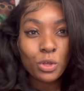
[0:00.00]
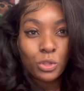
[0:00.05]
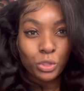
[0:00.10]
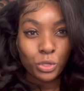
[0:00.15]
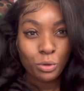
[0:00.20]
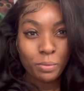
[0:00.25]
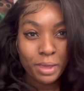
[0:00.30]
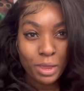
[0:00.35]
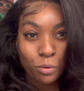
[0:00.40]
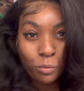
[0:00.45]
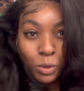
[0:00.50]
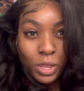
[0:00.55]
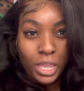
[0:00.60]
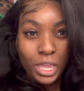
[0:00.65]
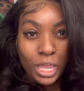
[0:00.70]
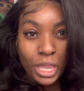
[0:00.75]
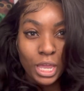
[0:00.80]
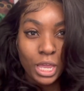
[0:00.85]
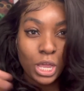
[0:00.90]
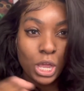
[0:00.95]
Throwback
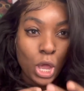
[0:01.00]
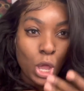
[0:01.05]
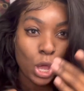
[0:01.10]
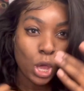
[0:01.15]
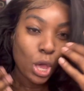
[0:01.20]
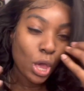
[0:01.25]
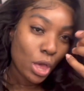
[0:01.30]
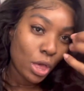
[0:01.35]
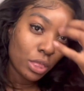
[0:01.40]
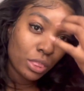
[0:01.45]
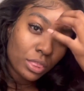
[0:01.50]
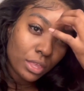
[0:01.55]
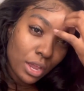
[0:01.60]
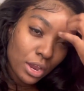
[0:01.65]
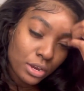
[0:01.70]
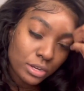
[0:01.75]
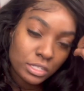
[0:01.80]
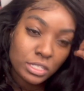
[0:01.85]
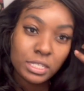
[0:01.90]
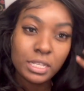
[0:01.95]
Wig
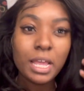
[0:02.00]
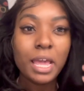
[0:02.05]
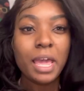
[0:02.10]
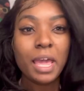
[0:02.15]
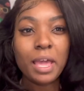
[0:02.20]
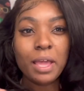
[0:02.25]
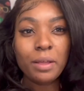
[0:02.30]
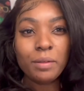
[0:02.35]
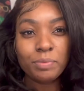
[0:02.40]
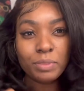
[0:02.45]
Thursday.